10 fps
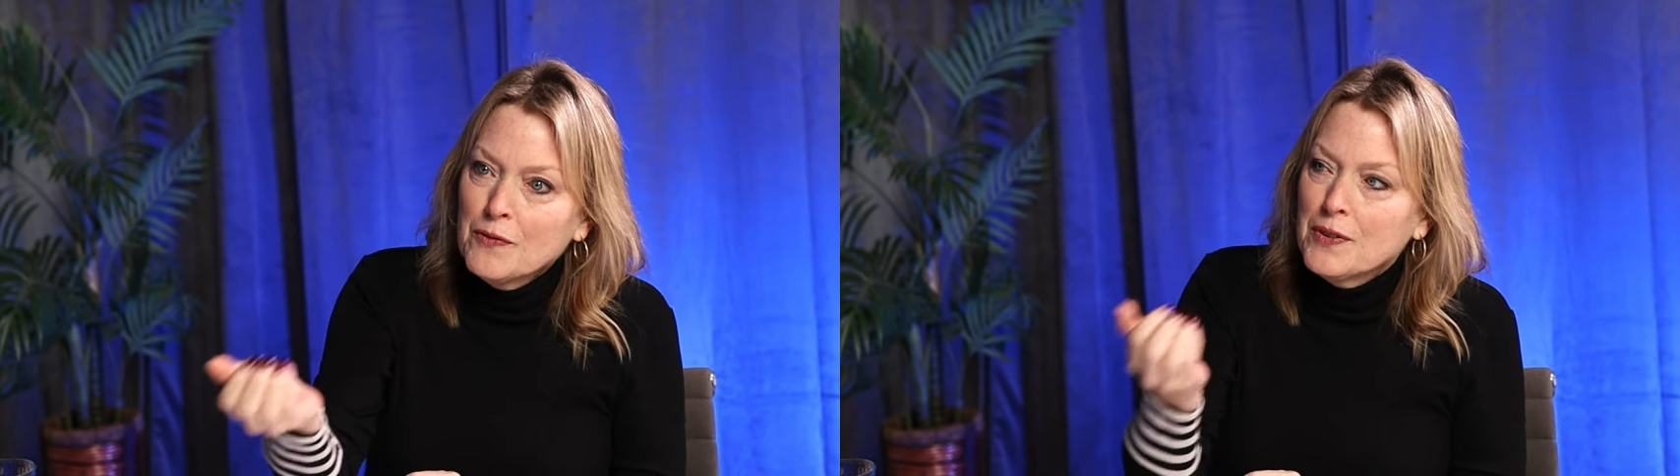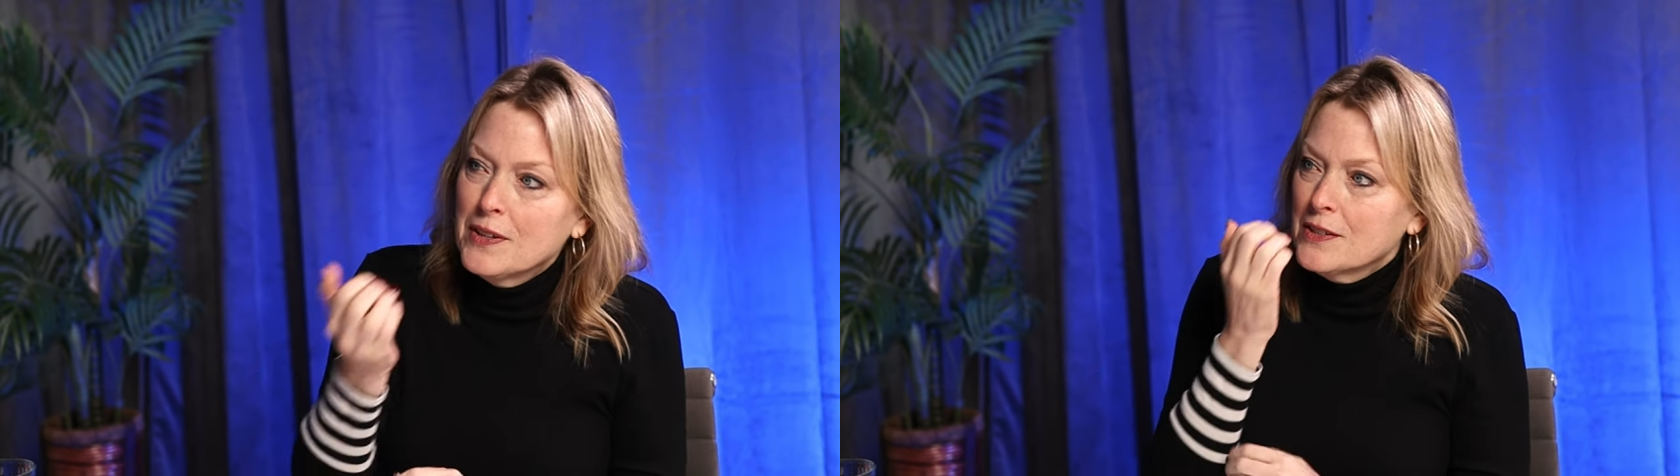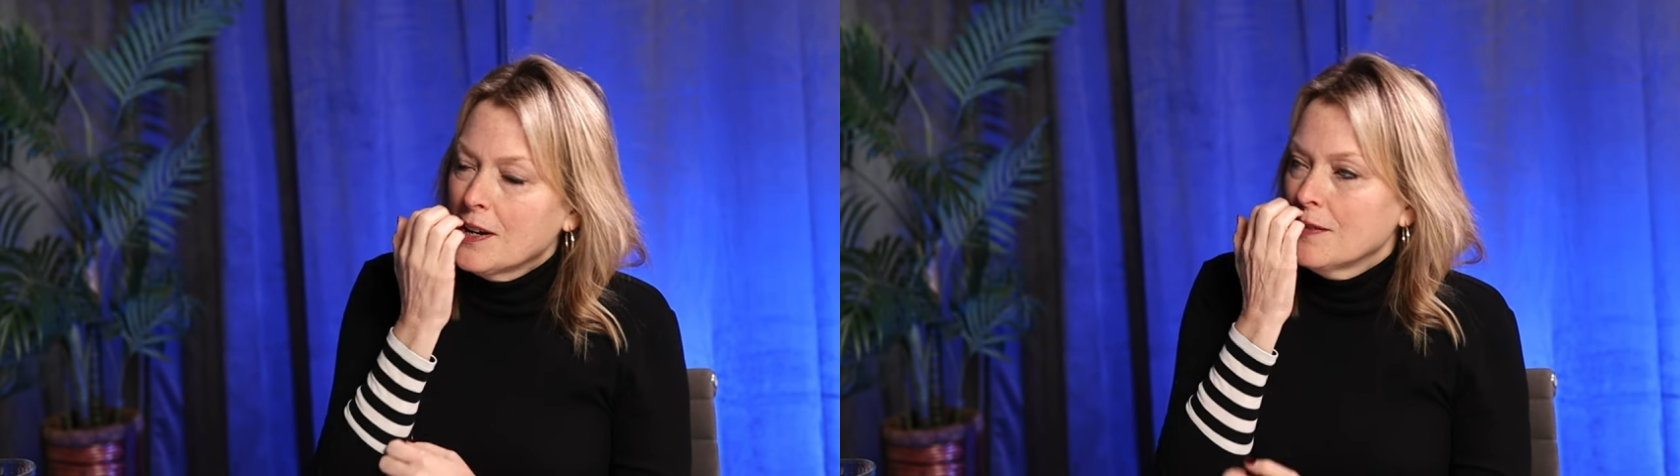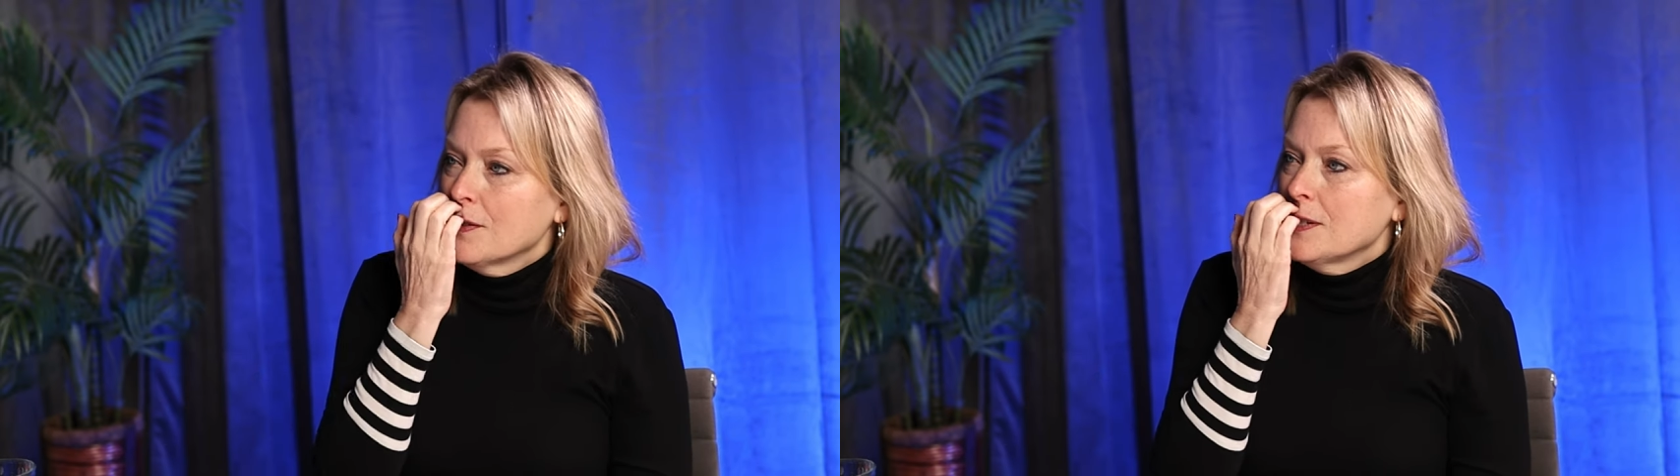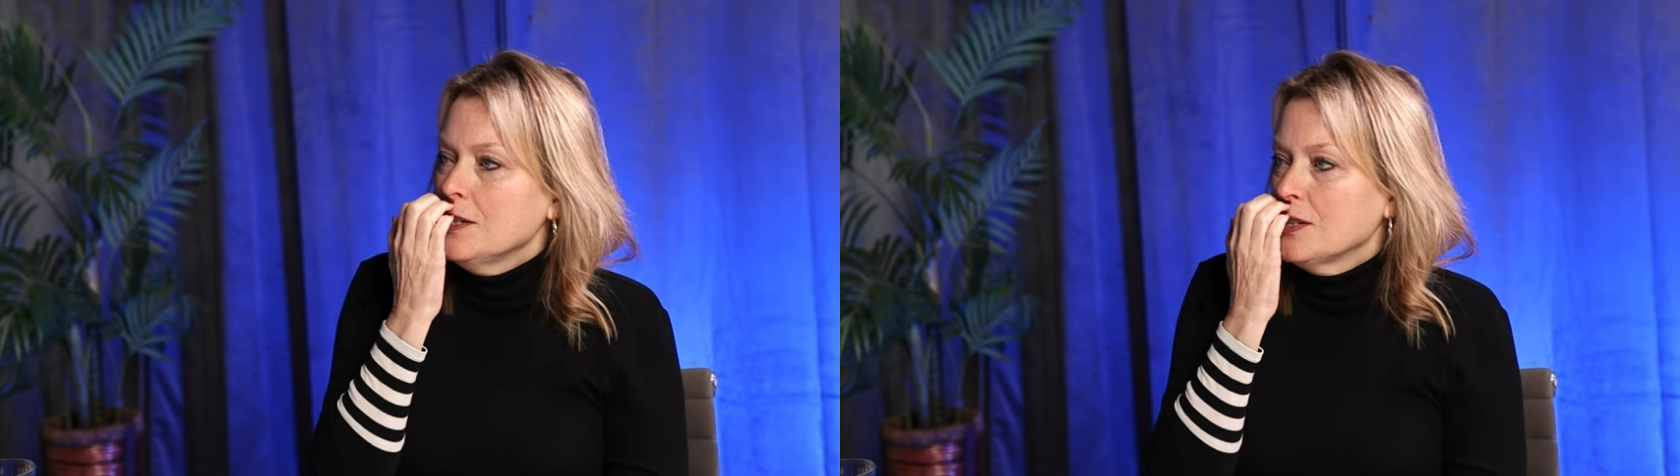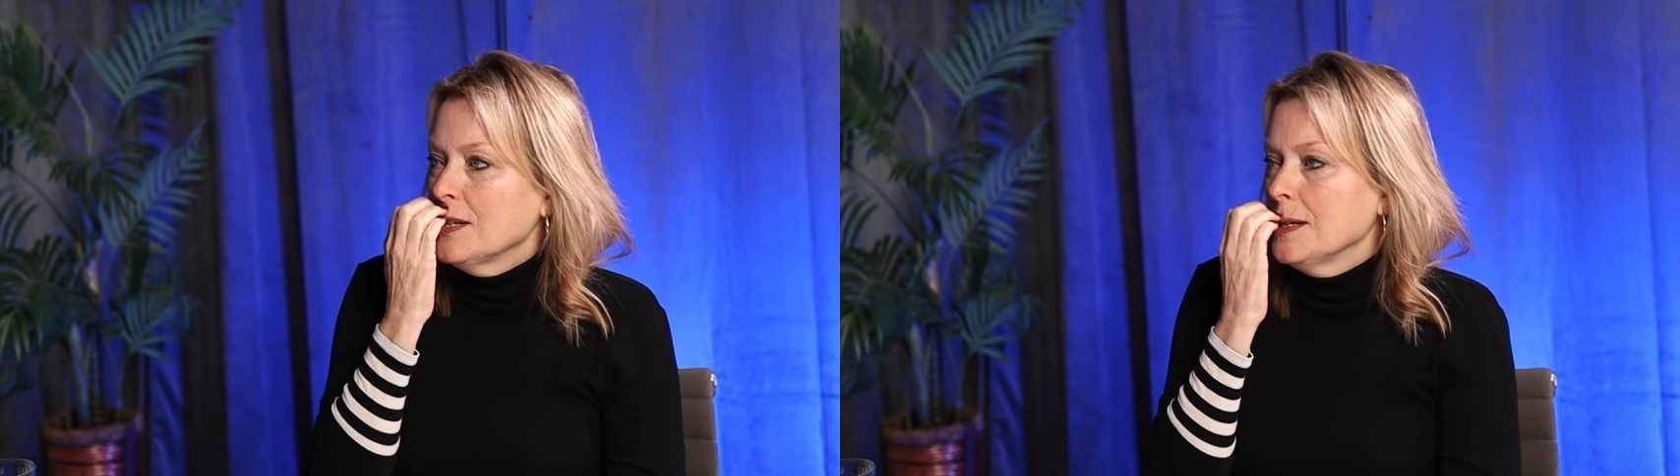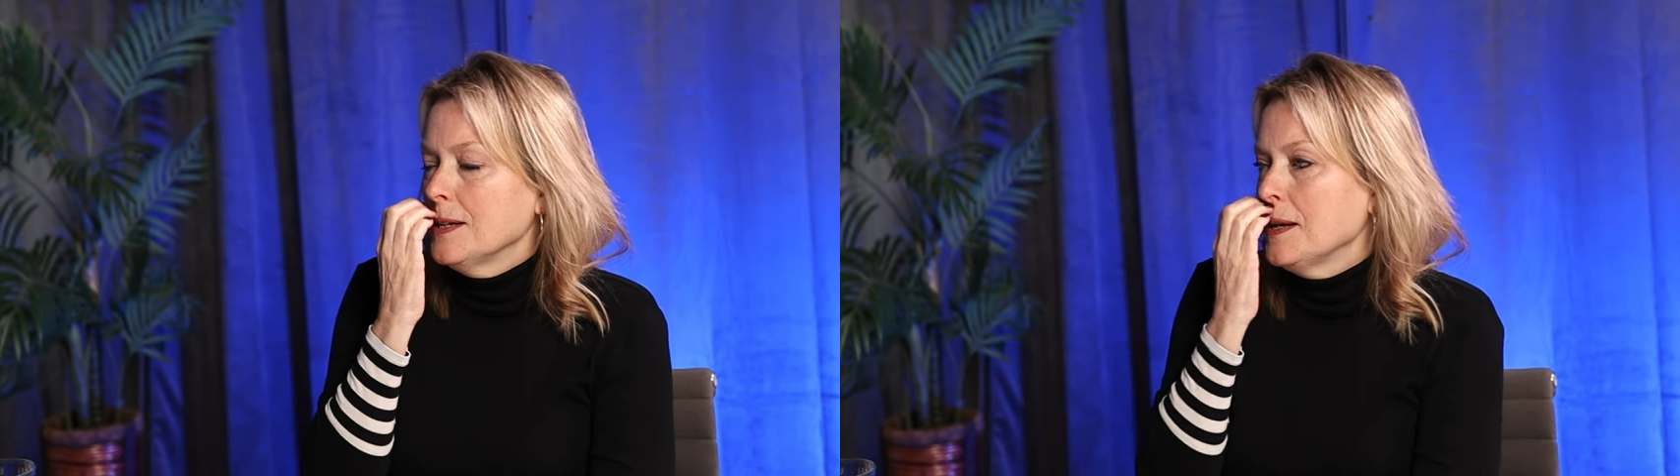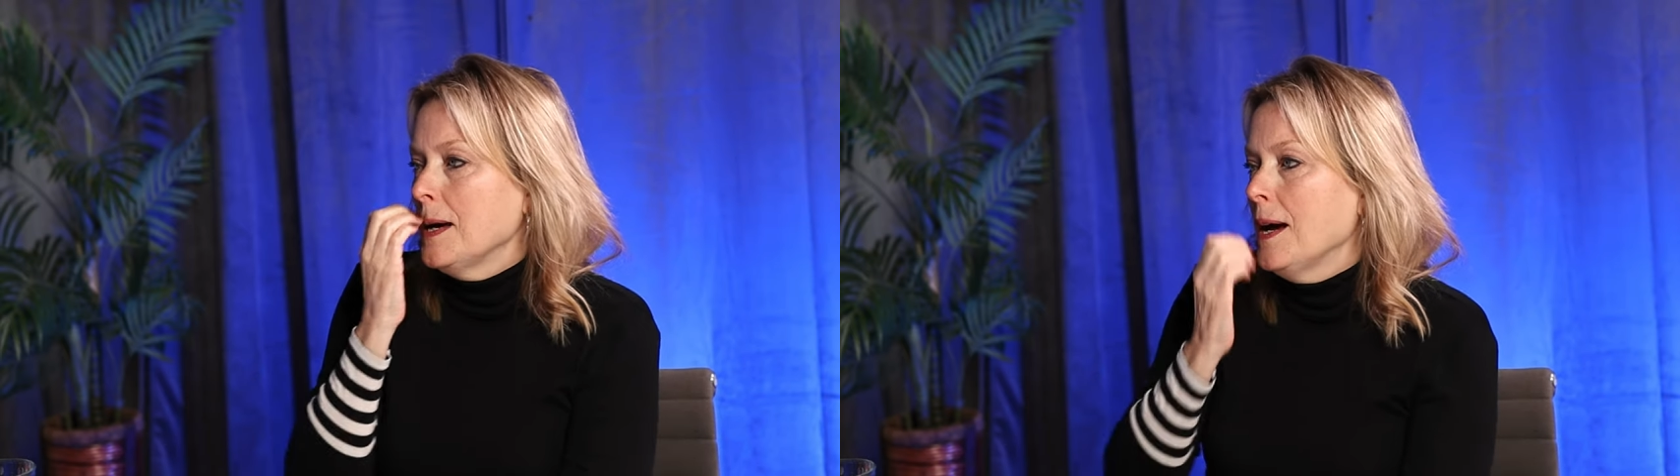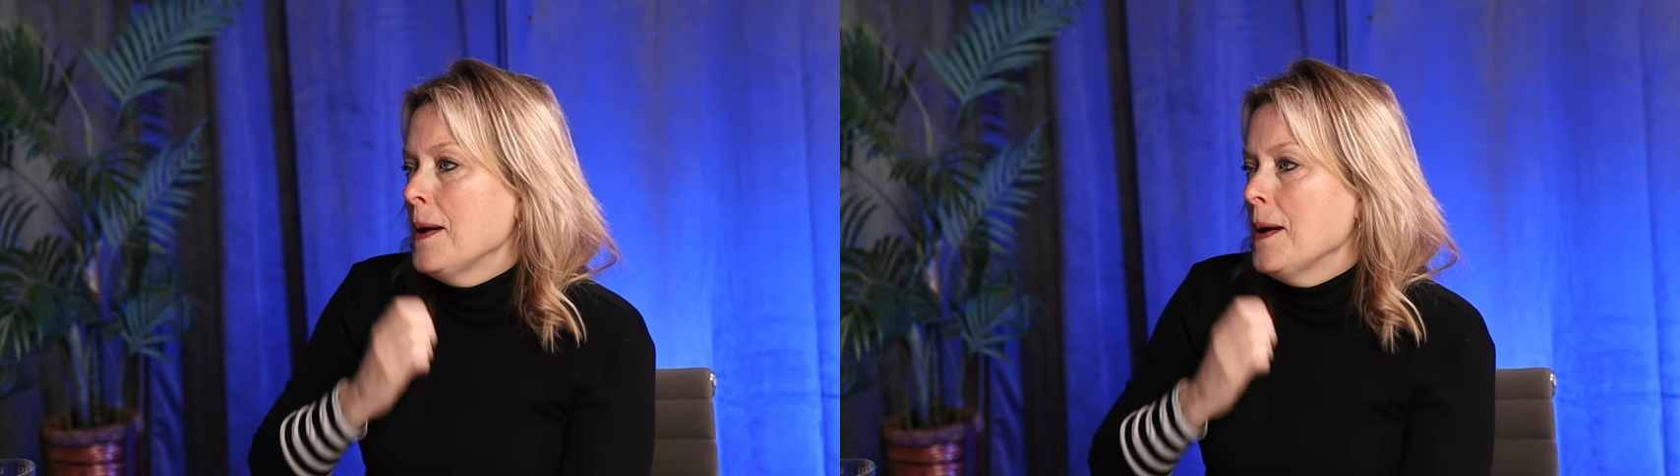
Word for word: for this conversation. And